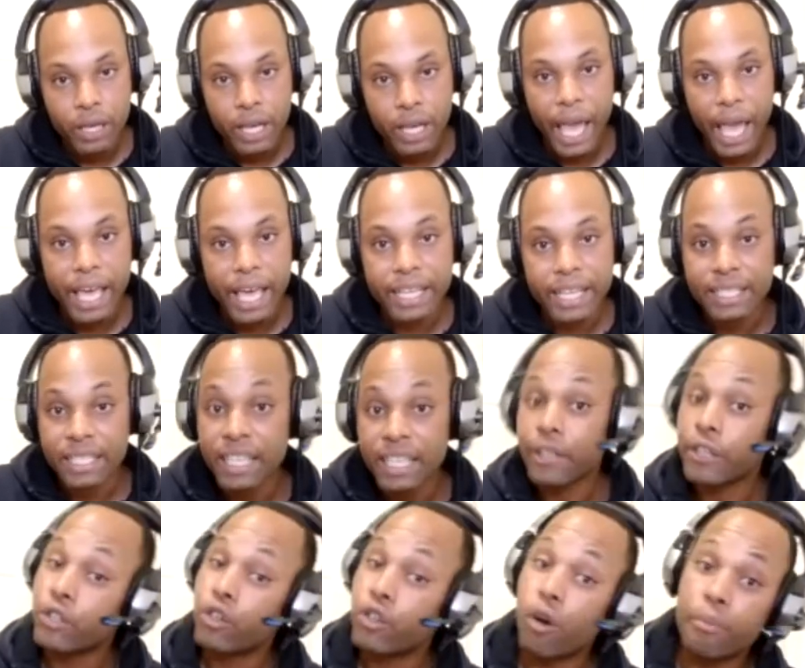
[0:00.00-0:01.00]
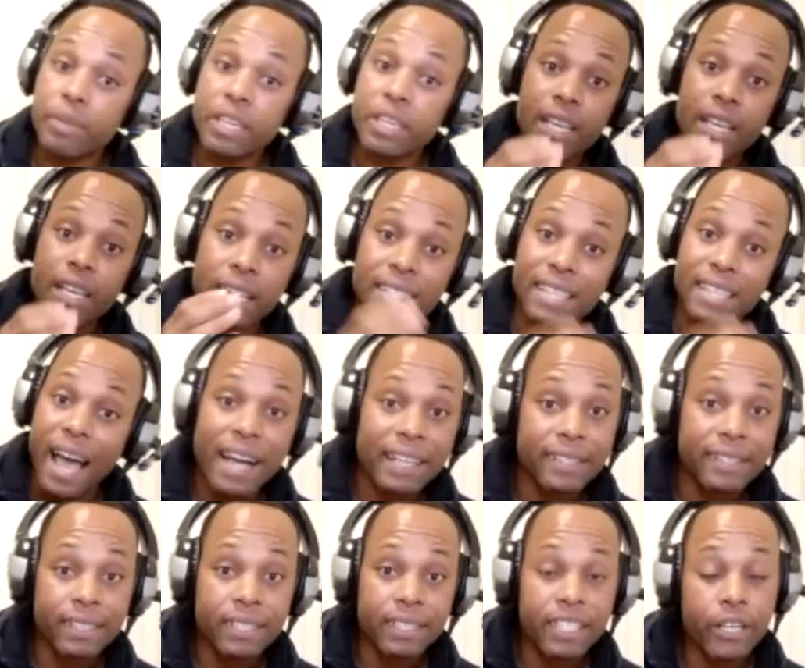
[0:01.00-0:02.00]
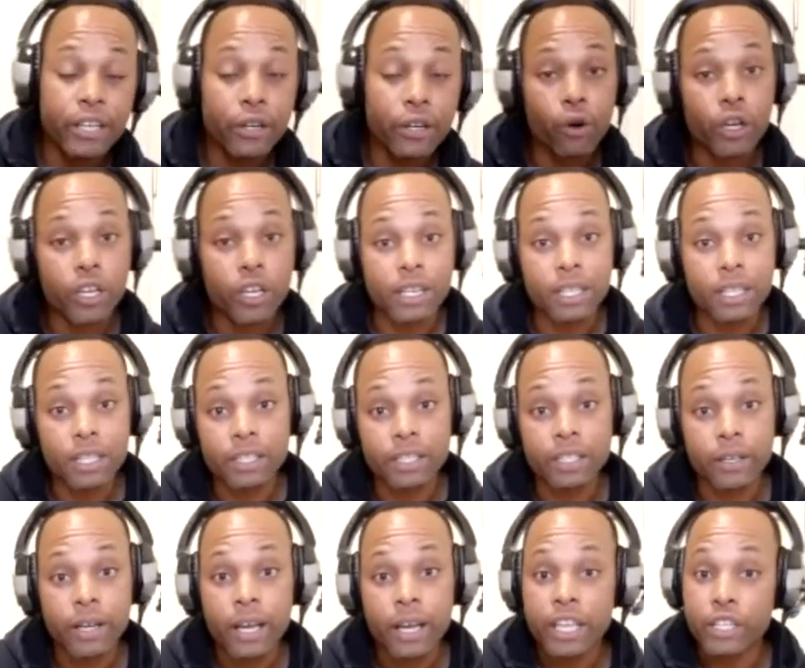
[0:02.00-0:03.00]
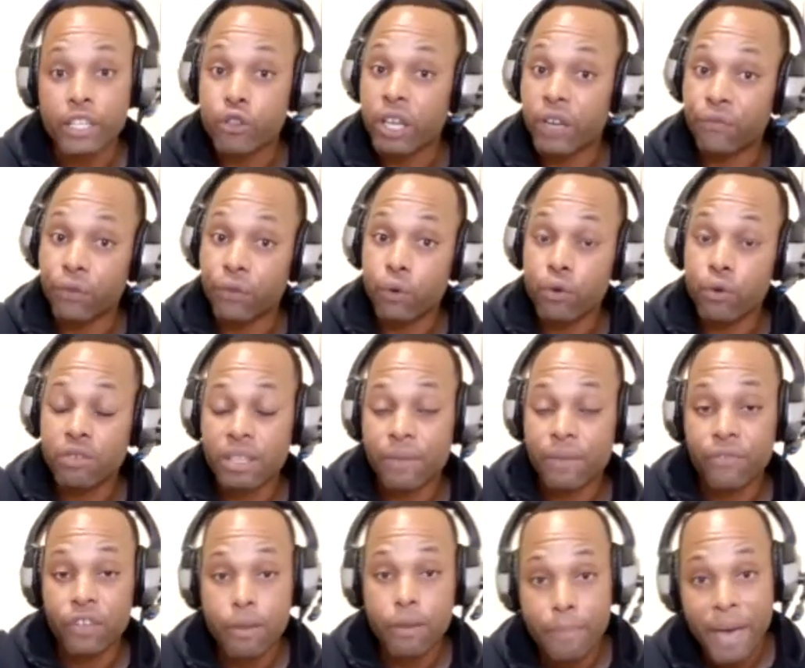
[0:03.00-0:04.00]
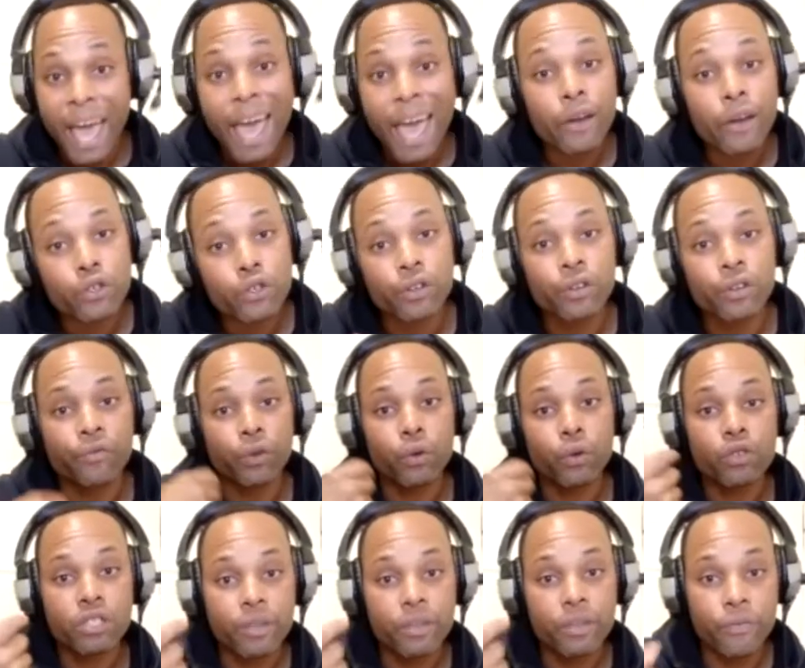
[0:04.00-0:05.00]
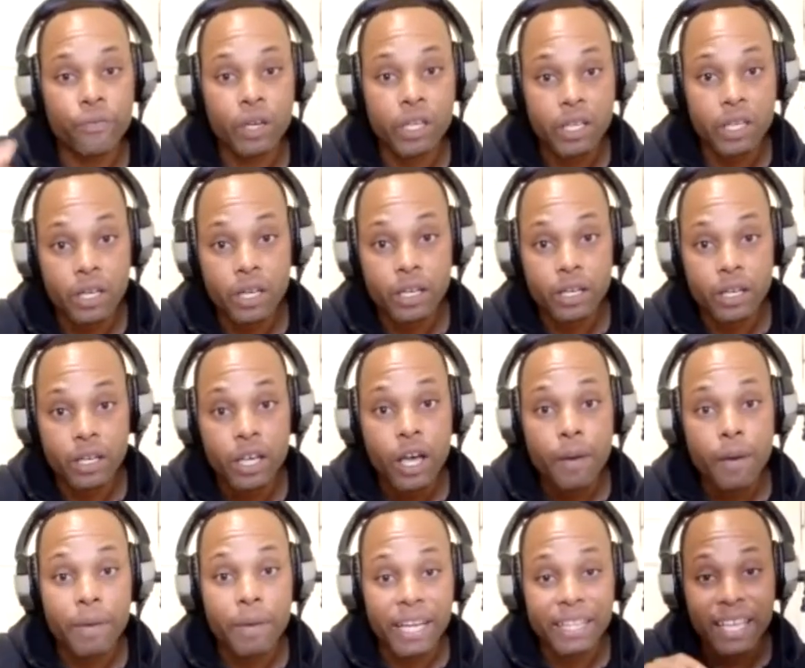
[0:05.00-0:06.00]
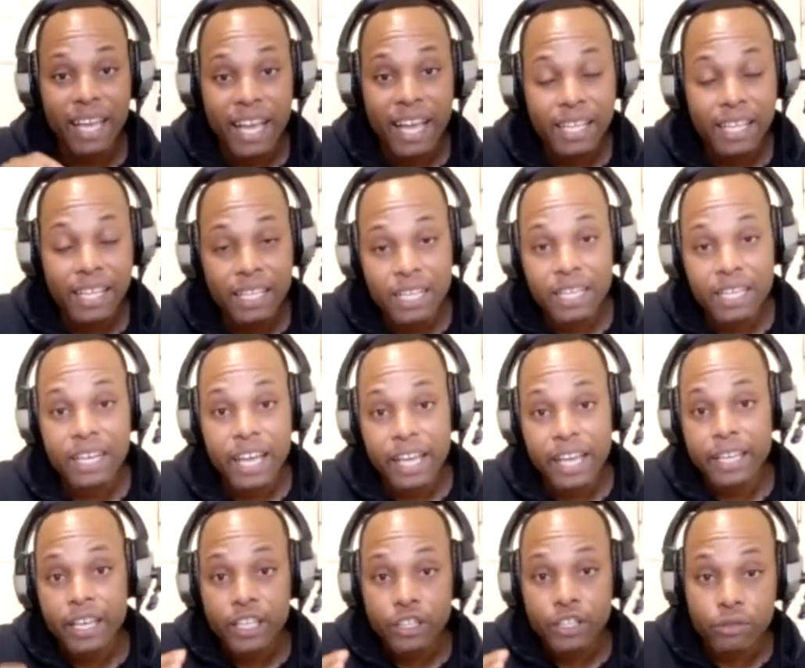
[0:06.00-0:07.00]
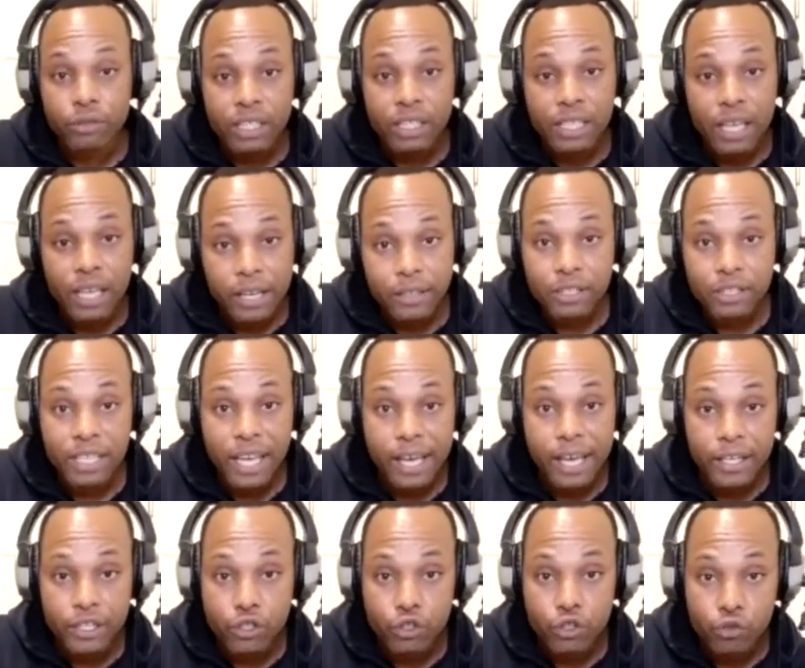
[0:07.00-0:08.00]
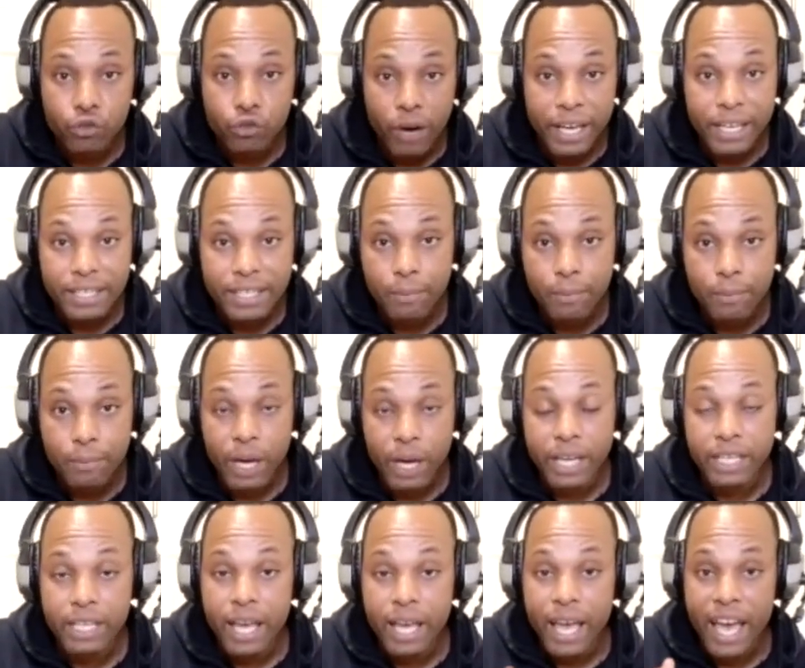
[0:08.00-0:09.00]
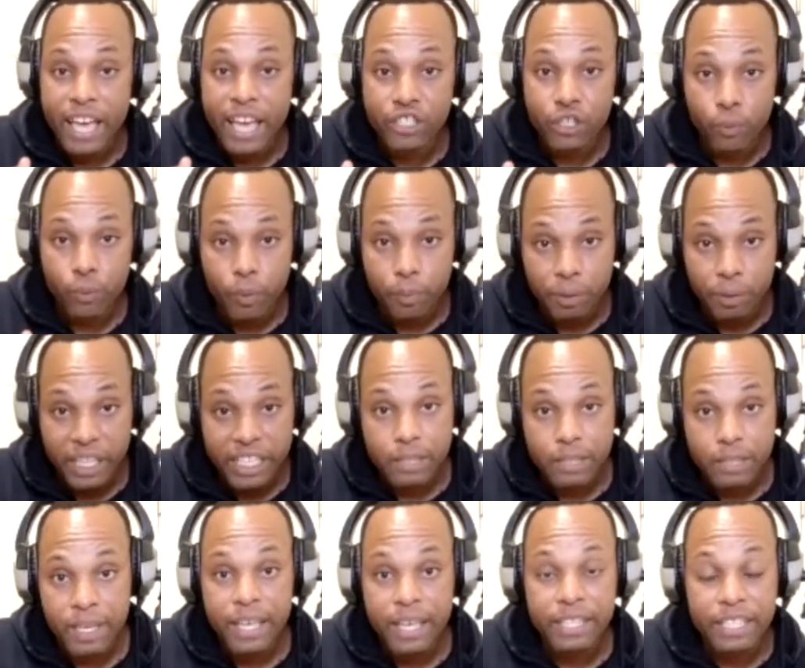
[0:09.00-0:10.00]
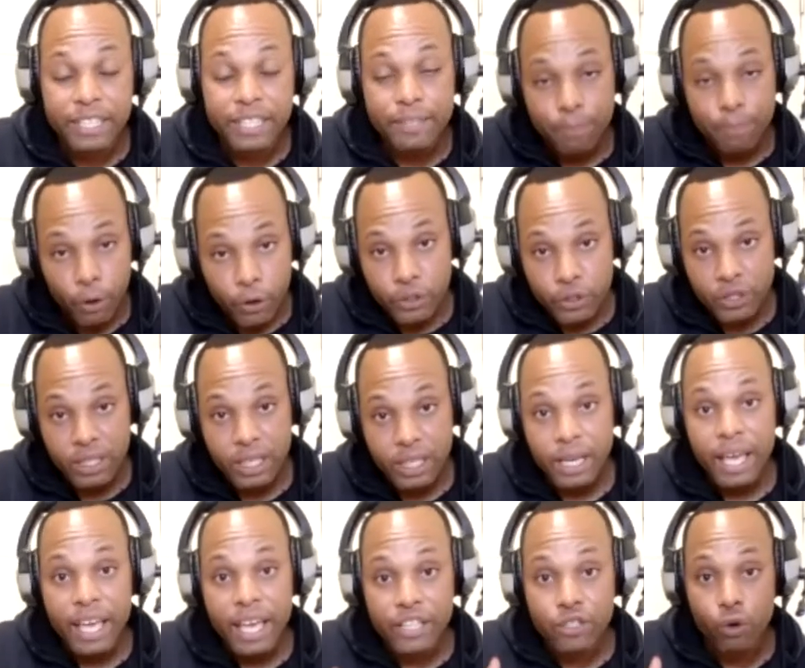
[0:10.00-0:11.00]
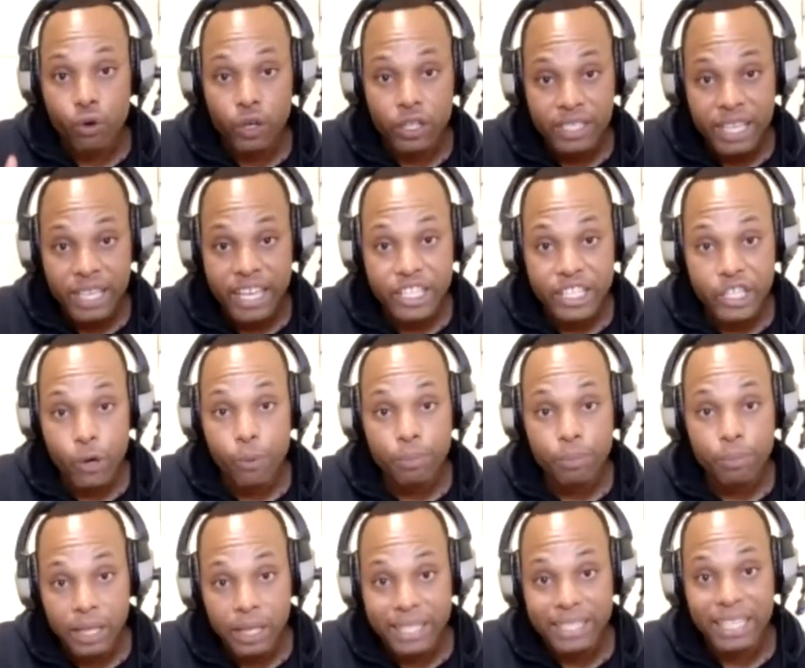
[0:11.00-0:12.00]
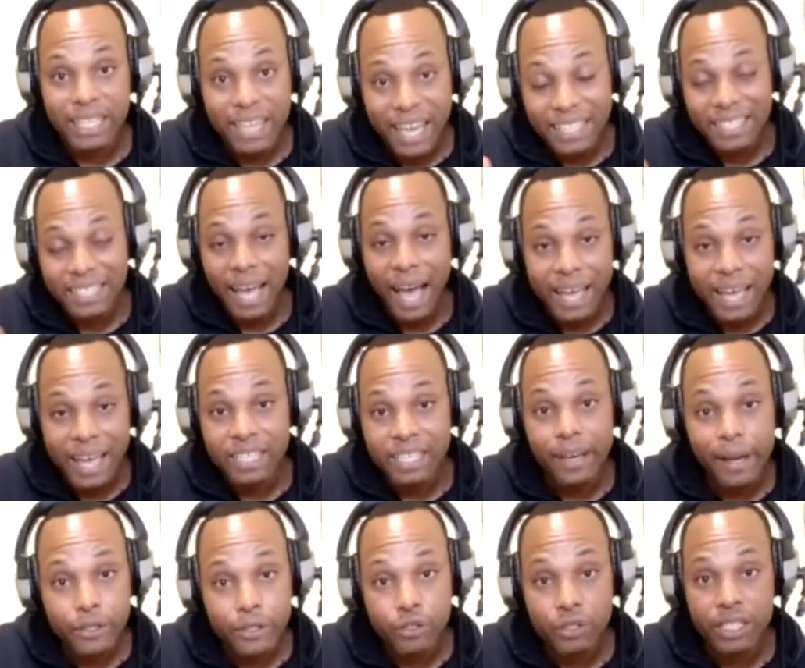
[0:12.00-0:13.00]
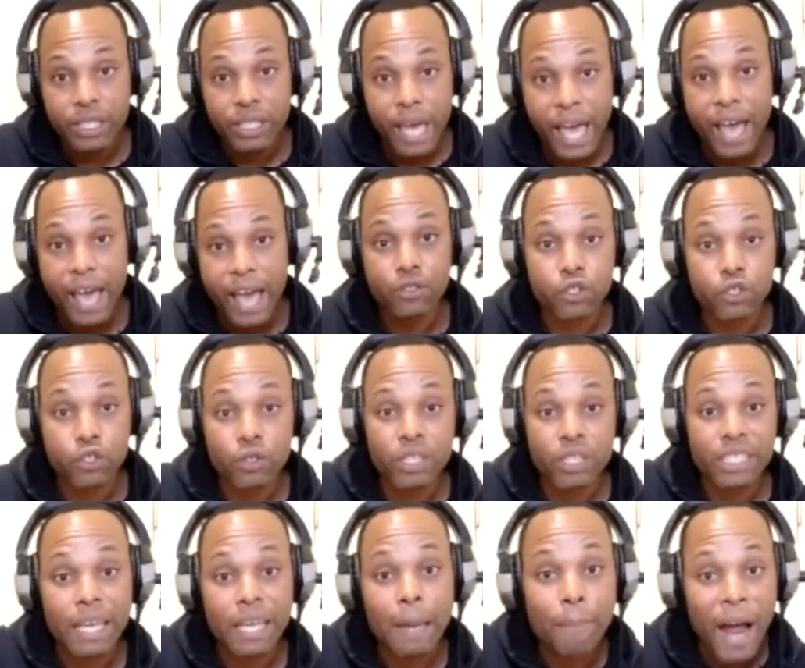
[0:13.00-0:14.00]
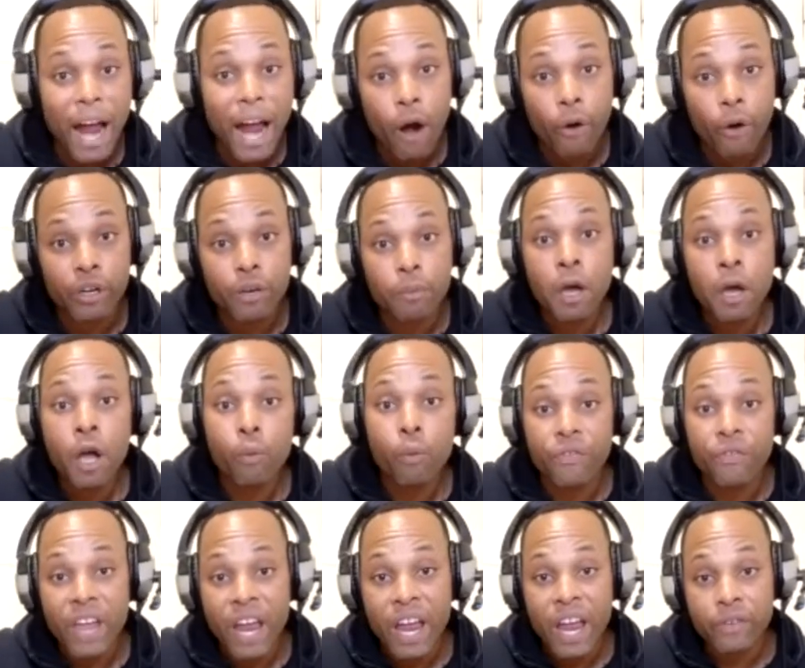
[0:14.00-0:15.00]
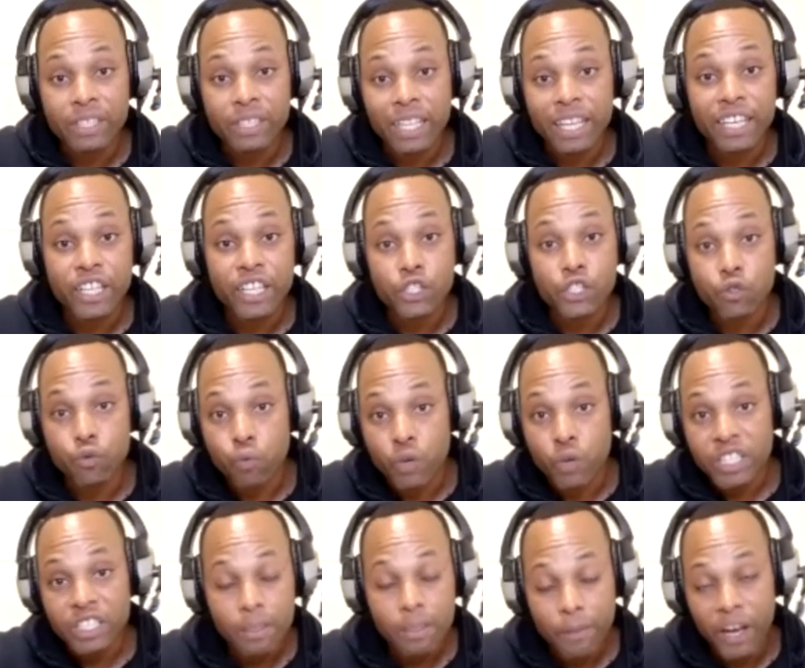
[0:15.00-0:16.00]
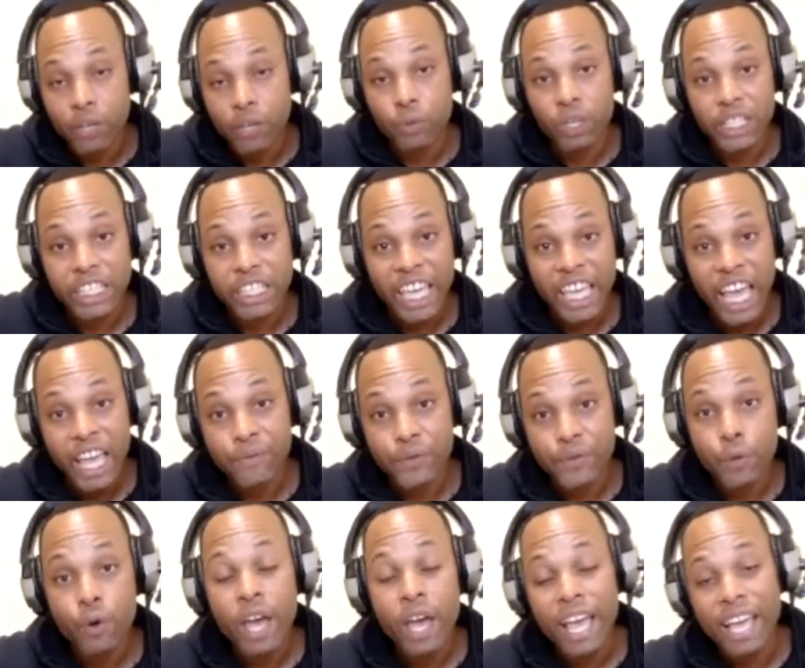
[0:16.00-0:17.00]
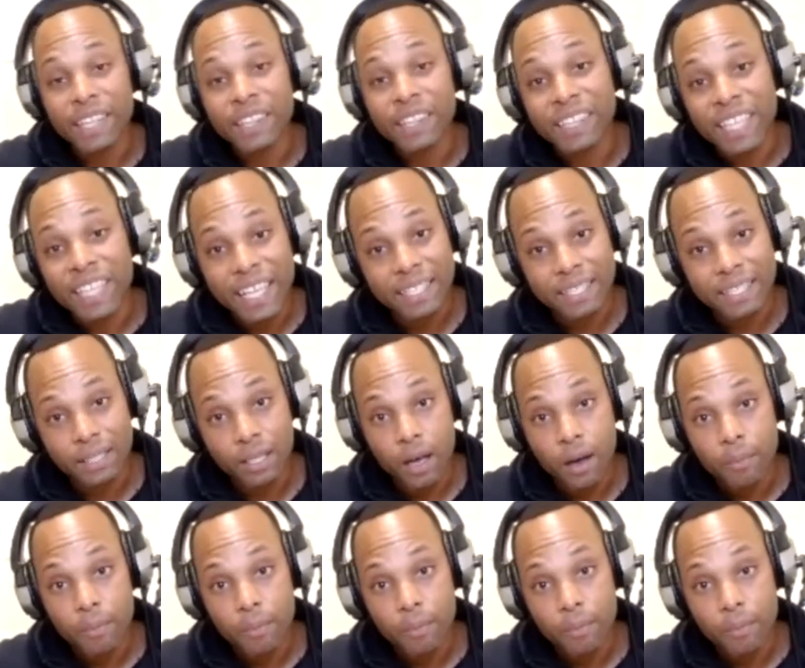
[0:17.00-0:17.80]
And it's either you're going to be a toxic leader or a good leader. You can influence them for the bad, or you can influence them for the good. But at the end of the day, you need to understand that you're training somebody as your replacement. This person is going to take your place. And that's the idea that you need to have. So you need to empower him with everything that you wish somebody would have gave you, and then some.